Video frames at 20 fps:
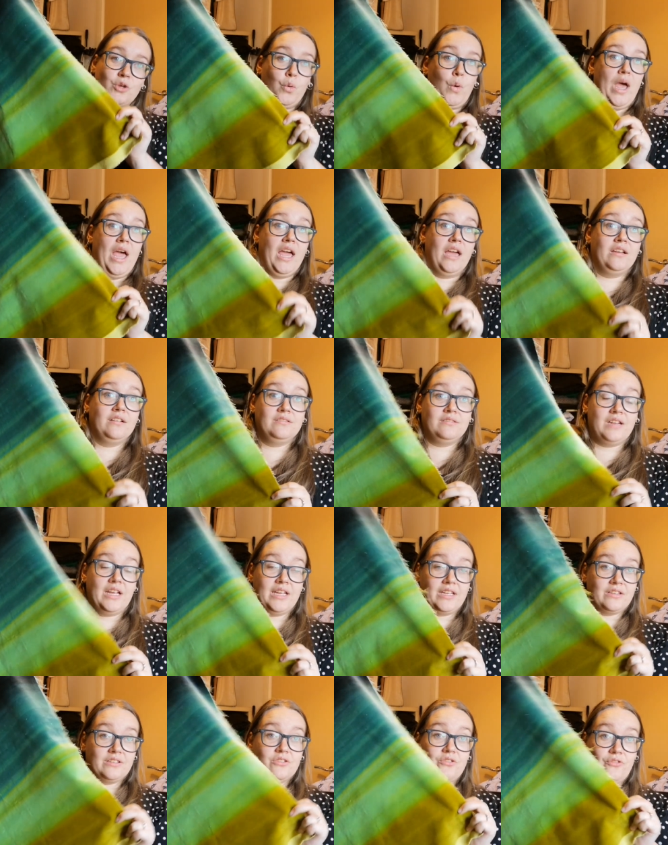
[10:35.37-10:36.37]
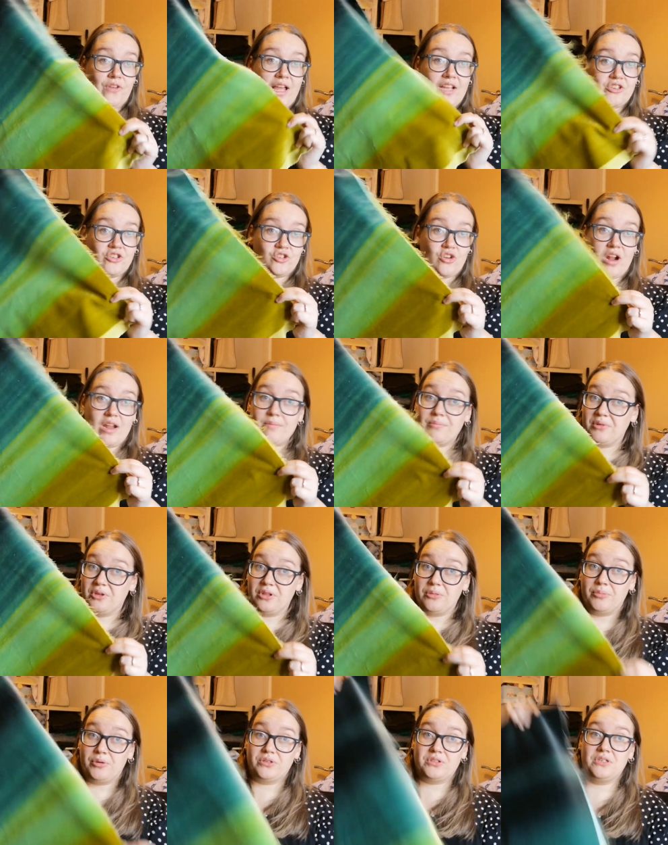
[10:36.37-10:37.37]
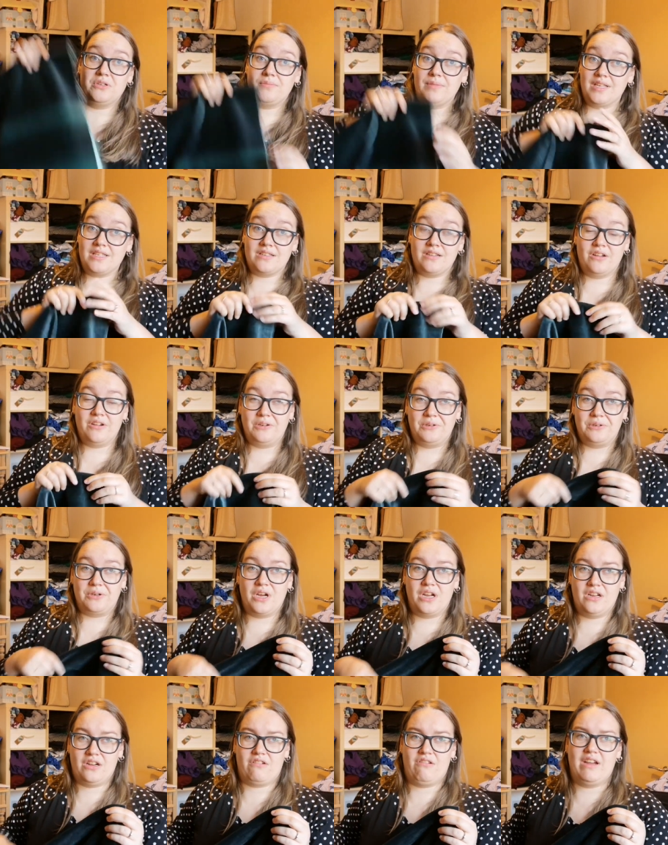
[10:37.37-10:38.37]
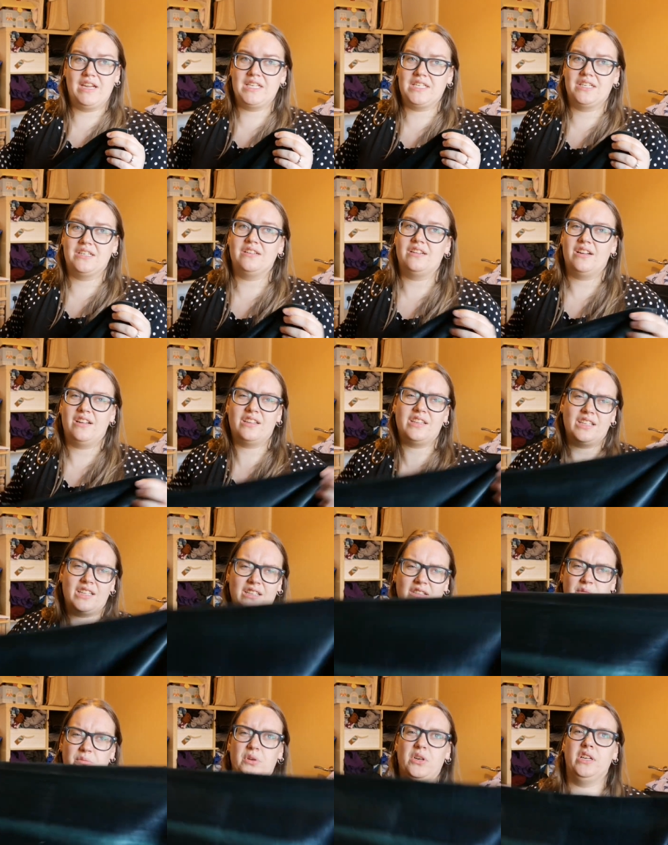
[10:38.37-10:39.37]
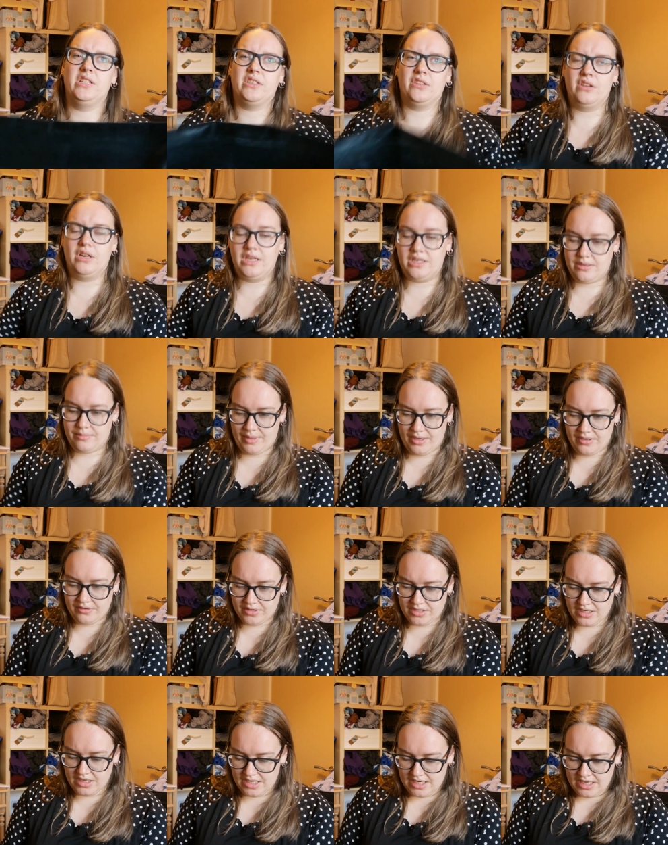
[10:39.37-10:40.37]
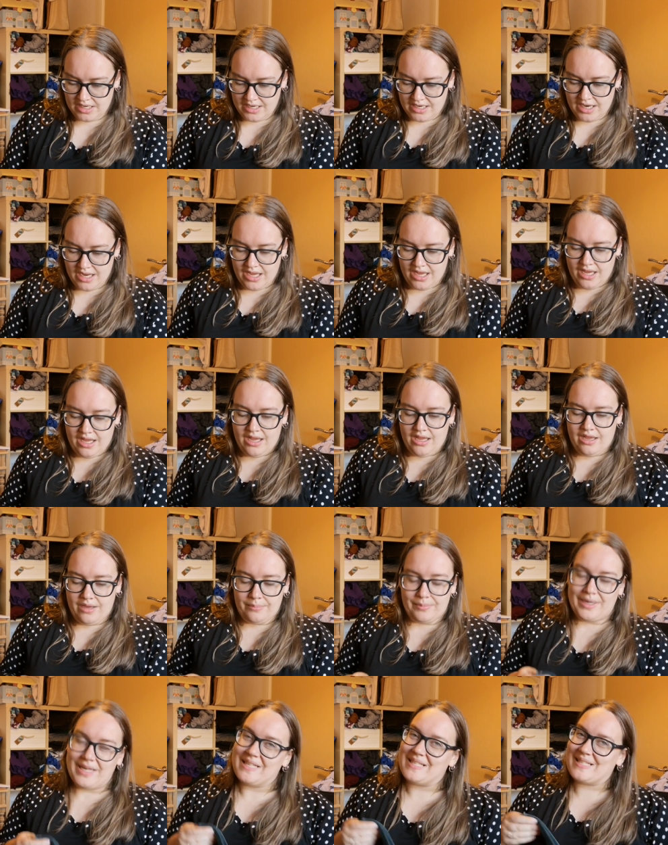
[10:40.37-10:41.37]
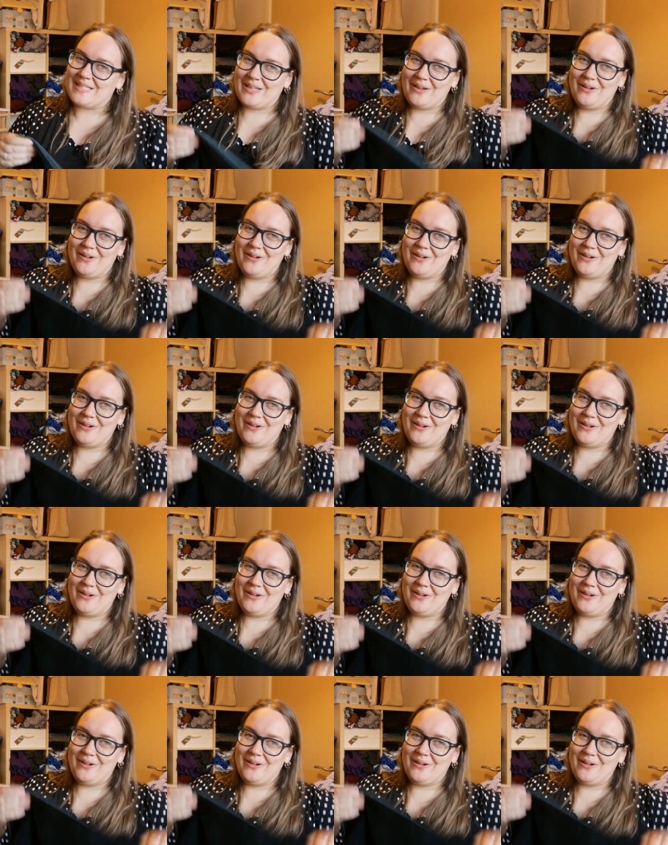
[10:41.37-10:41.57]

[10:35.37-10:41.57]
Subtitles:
square, like flat stripe at the bottom. There's no kind of gradient, and I think that's what I don't like about it. But it's